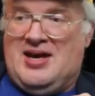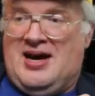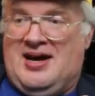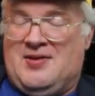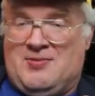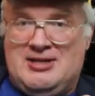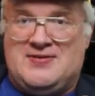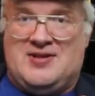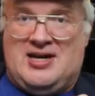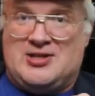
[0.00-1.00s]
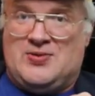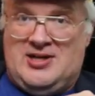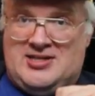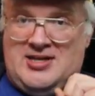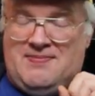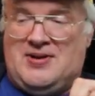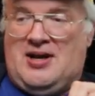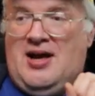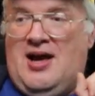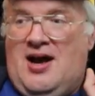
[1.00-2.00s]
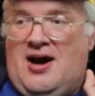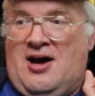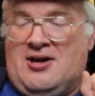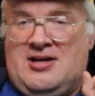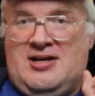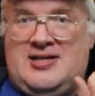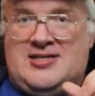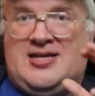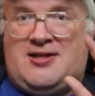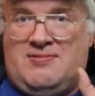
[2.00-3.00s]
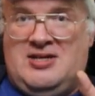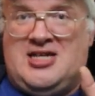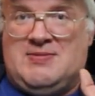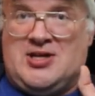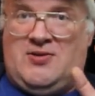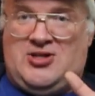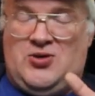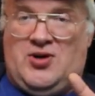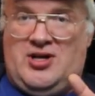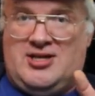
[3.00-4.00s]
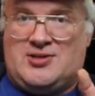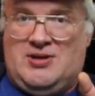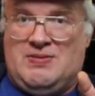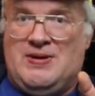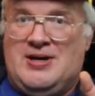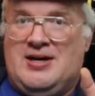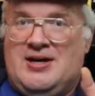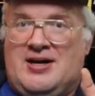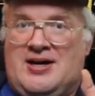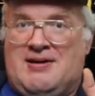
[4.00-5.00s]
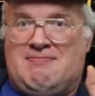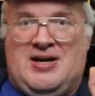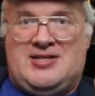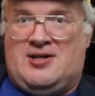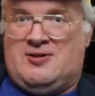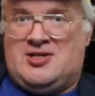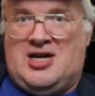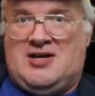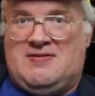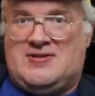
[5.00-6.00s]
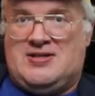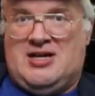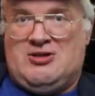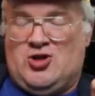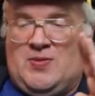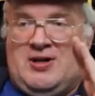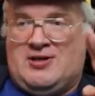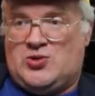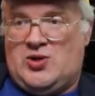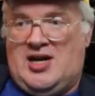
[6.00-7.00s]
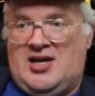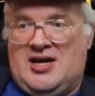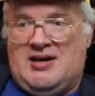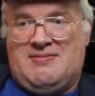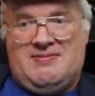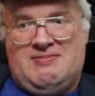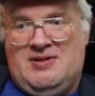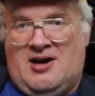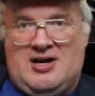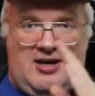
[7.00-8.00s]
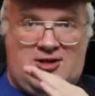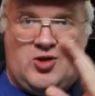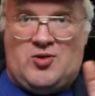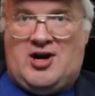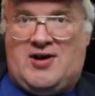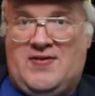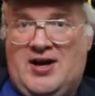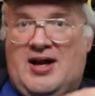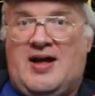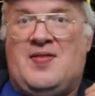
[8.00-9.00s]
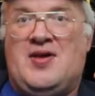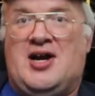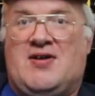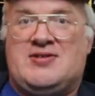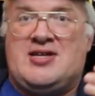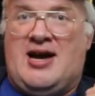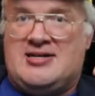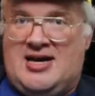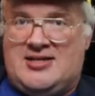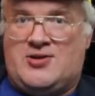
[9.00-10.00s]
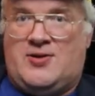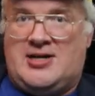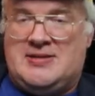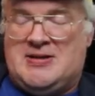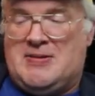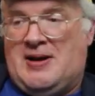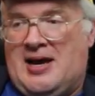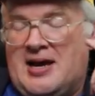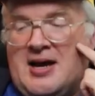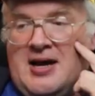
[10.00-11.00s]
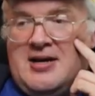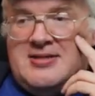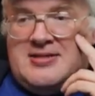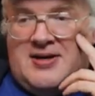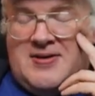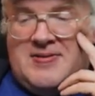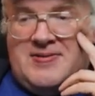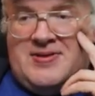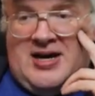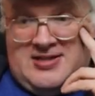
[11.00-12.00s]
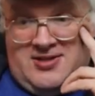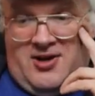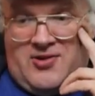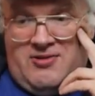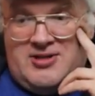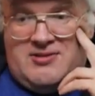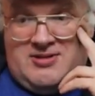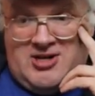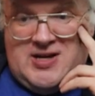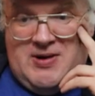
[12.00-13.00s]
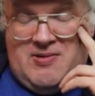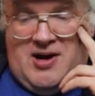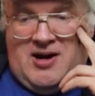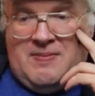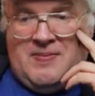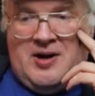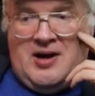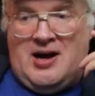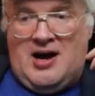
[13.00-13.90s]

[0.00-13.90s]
And the reason for that is quite simple. I could easily see three teams going 2-1 in this group. Uh, basically yourselves and Germany and Australia knocking each other off. And then obviously head-to-head -head scoring comes into play. So that's awkward, don't get me wrong. But